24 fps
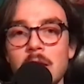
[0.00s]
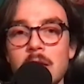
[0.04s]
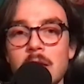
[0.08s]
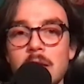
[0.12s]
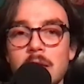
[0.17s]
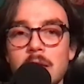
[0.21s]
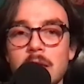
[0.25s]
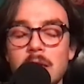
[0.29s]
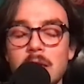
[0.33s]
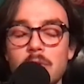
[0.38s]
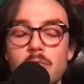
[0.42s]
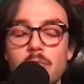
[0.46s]

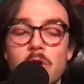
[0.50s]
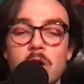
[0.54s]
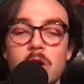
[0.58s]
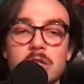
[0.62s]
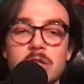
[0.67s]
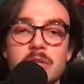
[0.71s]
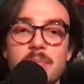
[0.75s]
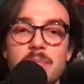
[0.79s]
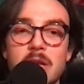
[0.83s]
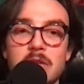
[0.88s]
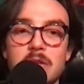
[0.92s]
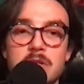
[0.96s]
He walked
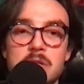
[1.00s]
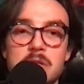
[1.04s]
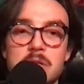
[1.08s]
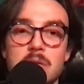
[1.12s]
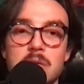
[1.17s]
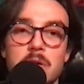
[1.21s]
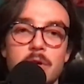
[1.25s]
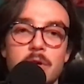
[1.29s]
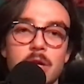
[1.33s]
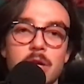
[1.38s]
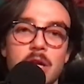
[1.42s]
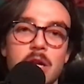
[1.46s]
the bases
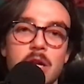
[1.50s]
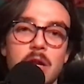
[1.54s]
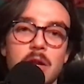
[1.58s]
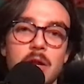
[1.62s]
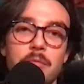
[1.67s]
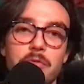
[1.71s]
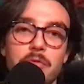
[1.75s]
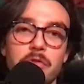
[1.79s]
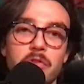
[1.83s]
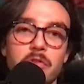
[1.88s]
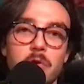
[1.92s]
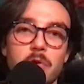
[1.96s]
loaded and
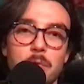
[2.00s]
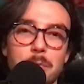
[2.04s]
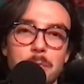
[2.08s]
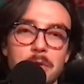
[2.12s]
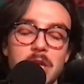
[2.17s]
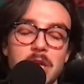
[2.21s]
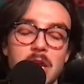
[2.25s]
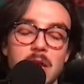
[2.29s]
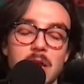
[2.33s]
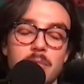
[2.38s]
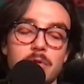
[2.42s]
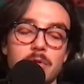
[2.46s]
was
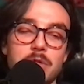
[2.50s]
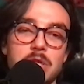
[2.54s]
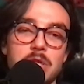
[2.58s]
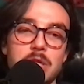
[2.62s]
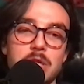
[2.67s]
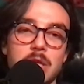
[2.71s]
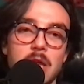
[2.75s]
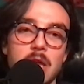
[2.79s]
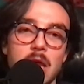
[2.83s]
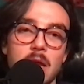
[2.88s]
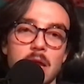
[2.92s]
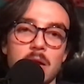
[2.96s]
only able to
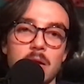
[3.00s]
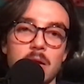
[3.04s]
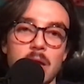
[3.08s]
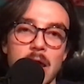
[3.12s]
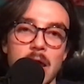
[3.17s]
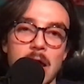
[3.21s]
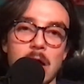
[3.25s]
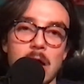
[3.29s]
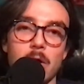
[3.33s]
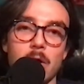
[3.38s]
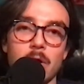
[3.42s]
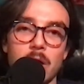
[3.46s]
get
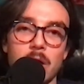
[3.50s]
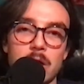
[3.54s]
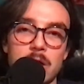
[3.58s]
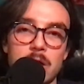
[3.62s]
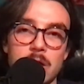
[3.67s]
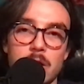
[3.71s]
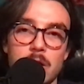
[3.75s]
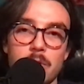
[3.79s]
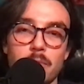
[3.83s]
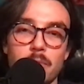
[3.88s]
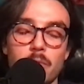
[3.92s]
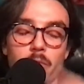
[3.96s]
out, you
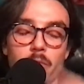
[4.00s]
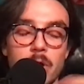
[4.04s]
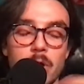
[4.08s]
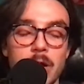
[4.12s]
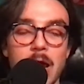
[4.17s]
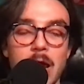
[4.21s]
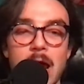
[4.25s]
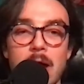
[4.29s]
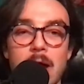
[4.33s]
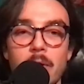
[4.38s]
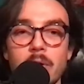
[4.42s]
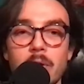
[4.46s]
know, one
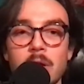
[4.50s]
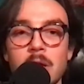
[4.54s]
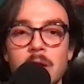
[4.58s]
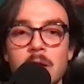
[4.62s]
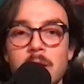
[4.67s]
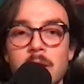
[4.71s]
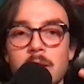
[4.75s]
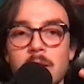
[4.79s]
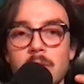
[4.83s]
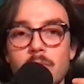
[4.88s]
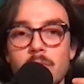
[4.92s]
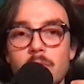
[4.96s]
out,
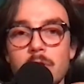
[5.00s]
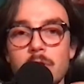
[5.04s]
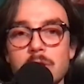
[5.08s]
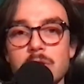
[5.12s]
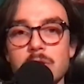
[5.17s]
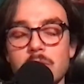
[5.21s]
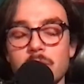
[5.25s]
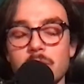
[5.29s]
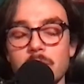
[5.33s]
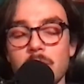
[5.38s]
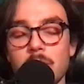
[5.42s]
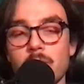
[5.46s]
worked
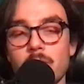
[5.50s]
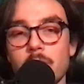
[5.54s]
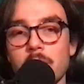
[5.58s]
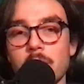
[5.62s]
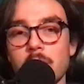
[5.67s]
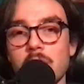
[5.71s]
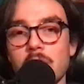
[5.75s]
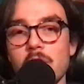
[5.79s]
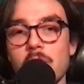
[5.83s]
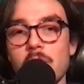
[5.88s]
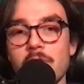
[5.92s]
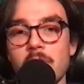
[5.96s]
only one
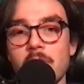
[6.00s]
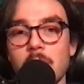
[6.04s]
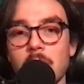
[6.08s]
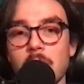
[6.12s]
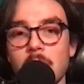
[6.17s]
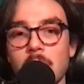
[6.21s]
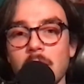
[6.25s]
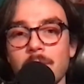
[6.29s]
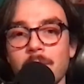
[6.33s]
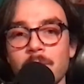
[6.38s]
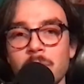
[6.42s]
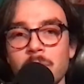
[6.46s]
third of an
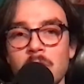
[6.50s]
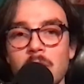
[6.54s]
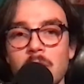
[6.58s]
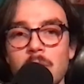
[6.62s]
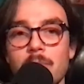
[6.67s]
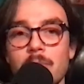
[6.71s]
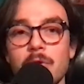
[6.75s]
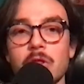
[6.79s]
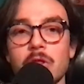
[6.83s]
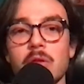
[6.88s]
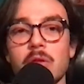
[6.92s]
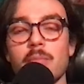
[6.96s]
inning.
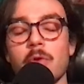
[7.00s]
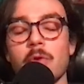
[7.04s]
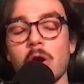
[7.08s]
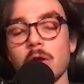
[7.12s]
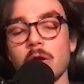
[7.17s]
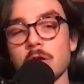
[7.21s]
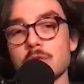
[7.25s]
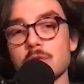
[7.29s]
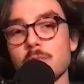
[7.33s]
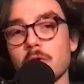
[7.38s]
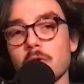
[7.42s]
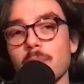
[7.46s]
But the
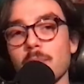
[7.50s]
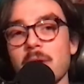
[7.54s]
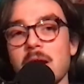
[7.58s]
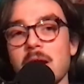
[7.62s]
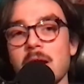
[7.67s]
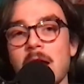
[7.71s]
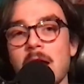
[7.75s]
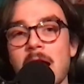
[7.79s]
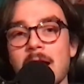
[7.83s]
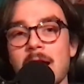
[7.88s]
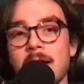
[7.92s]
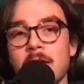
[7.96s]
Marlins bullpen
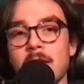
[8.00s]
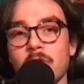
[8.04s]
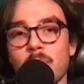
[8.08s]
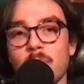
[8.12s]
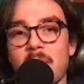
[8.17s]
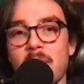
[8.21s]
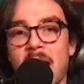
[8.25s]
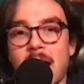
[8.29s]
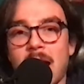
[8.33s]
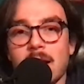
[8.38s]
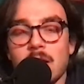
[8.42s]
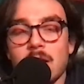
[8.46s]
had his
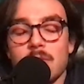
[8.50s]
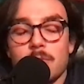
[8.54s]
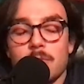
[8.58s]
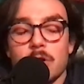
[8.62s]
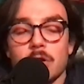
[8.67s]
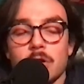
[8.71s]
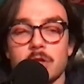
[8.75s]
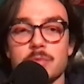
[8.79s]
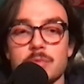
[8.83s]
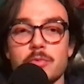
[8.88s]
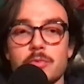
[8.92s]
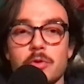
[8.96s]
back, and the
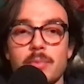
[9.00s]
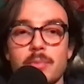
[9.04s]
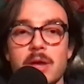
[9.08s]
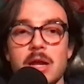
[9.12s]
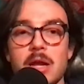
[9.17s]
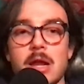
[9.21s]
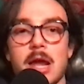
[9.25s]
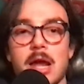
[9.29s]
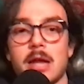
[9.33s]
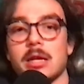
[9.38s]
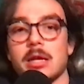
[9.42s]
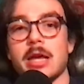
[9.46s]
Marlins
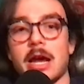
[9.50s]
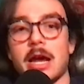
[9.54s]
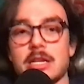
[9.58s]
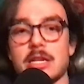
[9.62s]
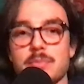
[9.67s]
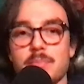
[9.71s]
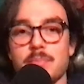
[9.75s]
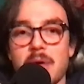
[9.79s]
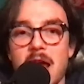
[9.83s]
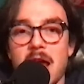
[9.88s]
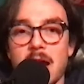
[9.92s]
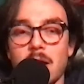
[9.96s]
bullpen had guys
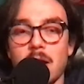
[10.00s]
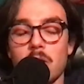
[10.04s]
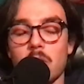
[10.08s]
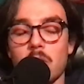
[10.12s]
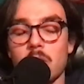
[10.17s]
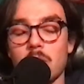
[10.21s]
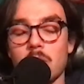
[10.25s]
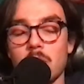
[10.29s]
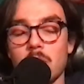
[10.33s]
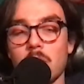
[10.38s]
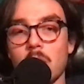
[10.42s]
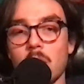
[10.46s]
back
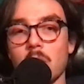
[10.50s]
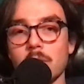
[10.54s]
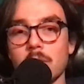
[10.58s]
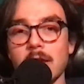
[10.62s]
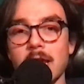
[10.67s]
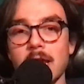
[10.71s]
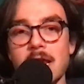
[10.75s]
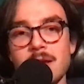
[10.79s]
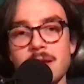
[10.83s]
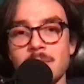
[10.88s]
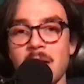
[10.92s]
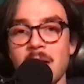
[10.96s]
all
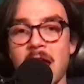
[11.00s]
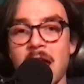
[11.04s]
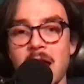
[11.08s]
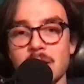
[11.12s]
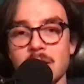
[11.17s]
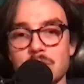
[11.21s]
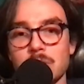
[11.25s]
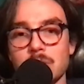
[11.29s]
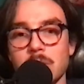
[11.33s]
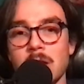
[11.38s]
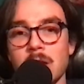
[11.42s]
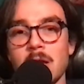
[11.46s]
game,
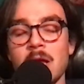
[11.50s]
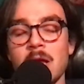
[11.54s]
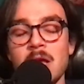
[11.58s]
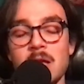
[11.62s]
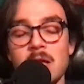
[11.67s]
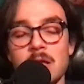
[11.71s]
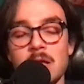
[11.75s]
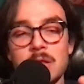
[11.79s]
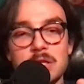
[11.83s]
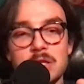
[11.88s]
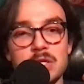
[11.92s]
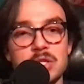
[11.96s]
actually.
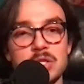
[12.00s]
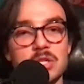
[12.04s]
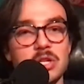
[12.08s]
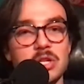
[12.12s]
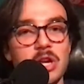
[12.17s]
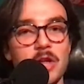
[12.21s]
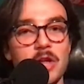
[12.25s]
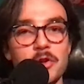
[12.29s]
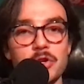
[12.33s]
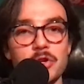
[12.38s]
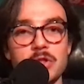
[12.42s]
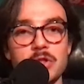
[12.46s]
And this is
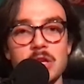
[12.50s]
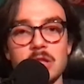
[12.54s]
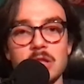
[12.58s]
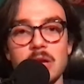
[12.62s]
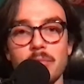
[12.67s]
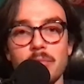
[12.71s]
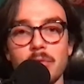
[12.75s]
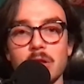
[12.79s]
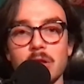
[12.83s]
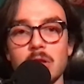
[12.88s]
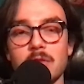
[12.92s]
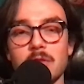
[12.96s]
another thing that
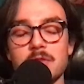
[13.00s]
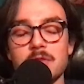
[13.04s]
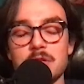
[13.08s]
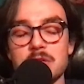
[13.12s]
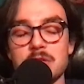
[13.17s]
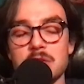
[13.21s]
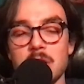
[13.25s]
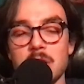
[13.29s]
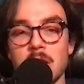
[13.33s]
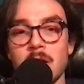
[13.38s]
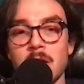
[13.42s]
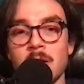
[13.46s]
we love to
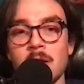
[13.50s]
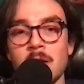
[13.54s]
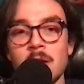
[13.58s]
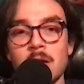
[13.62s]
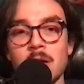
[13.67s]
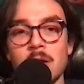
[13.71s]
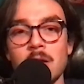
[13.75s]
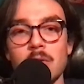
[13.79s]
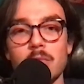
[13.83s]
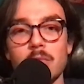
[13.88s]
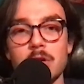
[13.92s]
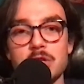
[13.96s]
see,
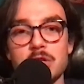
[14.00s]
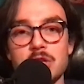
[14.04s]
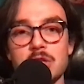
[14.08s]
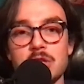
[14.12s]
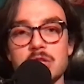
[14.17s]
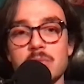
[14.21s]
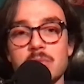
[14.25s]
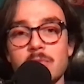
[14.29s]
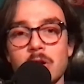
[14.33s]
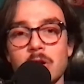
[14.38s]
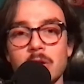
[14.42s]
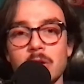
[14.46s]
which is
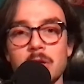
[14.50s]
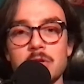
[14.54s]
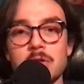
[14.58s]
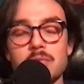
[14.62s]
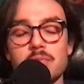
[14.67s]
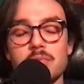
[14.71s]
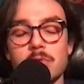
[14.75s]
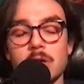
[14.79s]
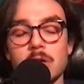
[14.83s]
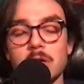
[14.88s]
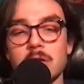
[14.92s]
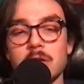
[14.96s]
the Marlins
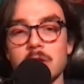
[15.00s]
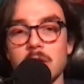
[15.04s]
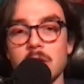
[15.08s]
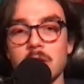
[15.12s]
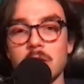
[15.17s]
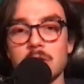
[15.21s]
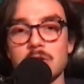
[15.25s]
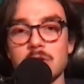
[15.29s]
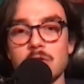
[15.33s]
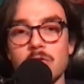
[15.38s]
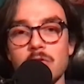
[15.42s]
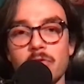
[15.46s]
worked
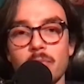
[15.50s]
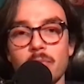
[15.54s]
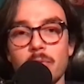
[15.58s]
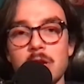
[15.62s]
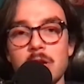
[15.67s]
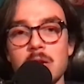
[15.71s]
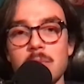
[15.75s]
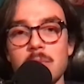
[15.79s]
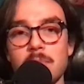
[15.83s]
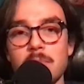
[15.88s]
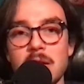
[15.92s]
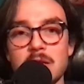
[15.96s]
into
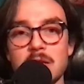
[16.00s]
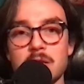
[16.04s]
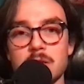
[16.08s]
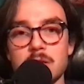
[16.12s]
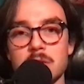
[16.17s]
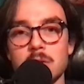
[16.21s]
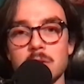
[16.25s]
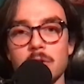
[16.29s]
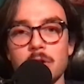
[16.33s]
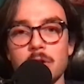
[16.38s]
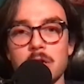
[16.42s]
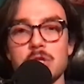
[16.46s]
three bases
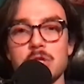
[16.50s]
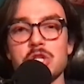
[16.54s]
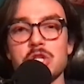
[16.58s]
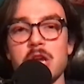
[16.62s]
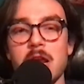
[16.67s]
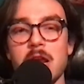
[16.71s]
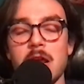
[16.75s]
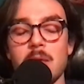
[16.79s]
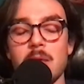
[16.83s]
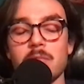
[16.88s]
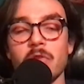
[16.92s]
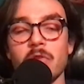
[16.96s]
loaded
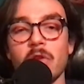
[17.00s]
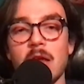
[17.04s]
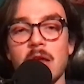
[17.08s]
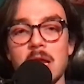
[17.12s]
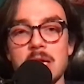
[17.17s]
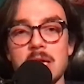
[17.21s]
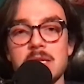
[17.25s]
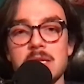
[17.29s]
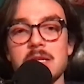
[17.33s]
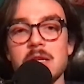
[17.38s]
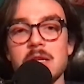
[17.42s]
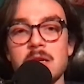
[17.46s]
jams
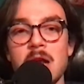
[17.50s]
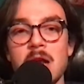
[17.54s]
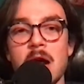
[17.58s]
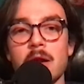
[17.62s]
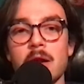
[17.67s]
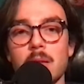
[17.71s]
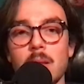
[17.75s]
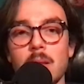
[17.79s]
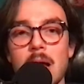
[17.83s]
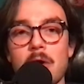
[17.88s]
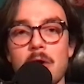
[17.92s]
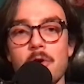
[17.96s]
and did not
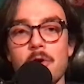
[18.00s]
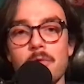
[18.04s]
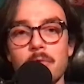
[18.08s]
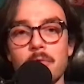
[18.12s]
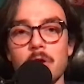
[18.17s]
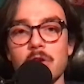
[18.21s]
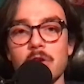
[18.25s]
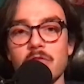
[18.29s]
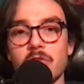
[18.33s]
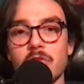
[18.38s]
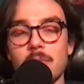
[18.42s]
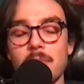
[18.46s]
allow a
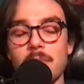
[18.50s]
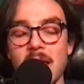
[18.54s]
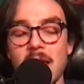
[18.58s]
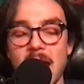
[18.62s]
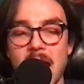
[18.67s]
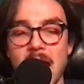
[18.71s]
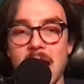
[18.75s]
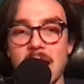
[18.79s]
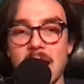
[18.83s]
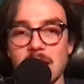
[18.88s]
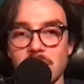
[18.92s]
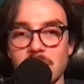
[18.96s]
run from
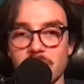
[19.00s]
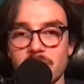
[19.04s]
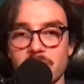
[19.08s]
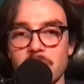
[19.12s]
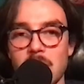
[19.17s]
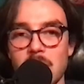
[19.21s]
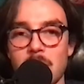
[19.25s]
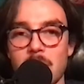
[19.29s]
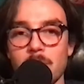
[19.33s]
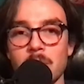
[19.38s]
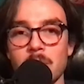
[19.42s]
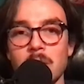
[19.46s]
any of
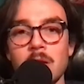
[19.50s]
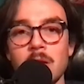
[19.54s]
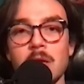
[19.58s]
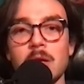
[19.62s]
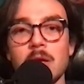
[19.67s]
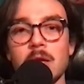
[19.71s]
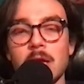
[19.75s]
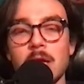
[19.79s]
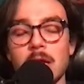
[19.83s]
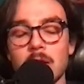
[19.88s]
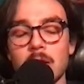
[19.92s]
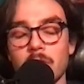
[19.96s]
them.
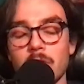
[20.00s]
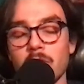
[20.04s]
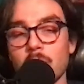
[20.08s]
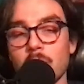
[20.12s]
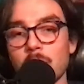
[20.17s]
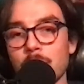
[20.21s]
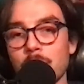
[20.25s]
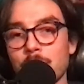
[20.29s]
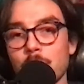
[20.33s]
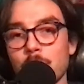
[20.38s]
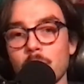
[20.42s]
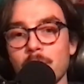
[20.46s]
And so
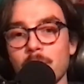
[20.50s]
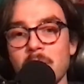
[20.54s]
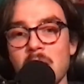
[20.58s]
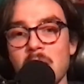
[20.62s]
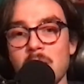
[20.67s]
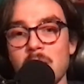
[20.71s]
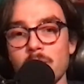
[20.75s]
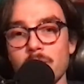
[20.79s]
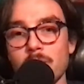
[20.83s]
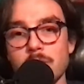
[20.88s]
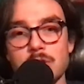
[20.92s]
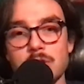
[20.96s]
the
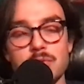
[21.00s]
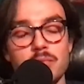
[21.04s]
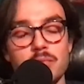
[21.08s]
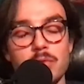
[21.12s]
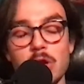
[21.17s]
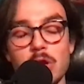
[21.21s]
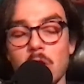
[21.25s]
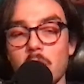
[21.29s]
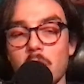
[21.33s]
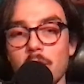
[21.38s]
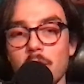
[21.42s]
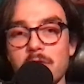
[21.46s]
bullpen, which
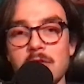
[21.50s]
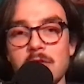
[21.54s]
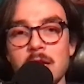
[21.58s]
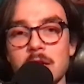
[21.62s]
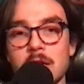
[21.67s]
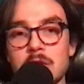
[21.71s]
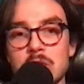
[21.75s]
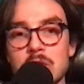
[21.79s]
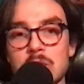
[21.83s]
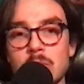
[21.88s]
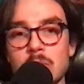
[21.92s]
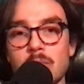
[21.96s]
we all think
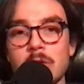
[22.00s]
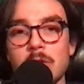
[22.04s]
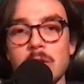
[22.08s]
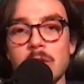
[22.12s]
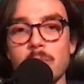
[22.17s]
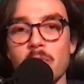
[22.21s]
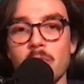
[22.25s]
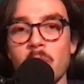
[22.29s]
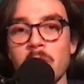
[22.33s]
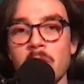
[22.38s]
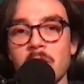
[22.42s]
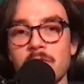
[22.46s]
is the weak
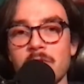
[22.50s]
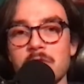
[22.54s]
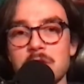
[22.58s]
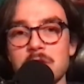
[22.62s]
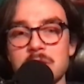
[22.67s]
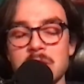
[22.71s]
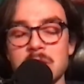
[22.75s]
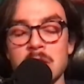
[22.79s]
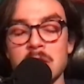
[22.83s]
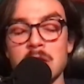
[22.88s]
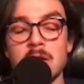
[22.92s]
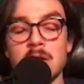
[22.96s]
point of
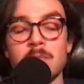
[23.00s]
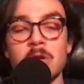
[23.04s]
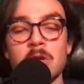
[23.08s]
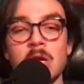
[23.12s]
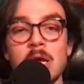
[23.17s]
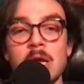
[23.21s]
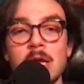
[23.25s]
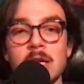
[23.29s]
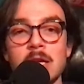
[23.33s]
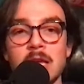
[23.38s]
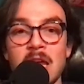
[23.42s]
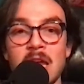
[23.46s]
this team,
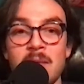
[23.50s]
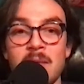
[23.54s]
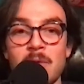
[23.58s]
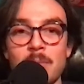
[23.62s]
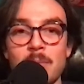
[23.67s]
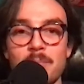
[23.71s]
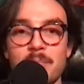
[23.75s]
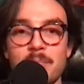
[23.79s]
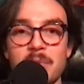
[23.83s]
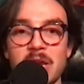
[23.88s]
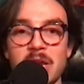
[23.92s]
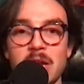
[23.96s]
came
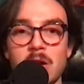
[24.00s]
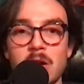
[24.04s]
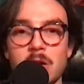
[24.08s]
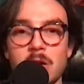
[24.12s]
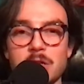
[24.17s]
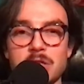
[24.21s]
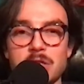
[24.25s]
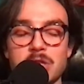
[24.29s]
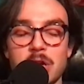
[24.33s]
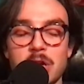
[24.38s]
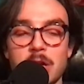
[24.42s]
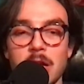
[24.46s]
up big on
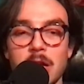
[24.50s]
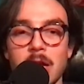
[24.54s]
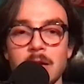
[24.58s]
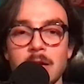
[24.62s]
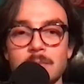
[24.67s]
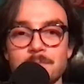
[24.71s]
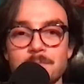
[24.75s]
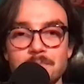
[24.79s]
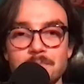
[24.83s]
Sunday.